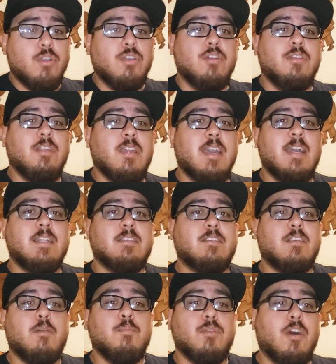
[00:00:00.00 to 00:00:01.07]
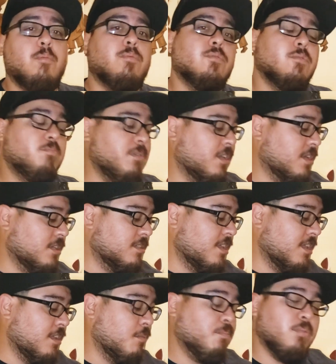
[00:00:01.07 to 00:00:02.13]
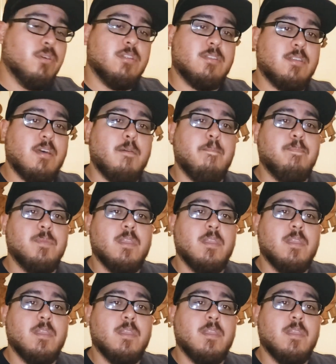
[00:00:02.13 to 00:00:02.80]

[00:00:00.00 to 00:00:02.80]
could get some doubles because they did put some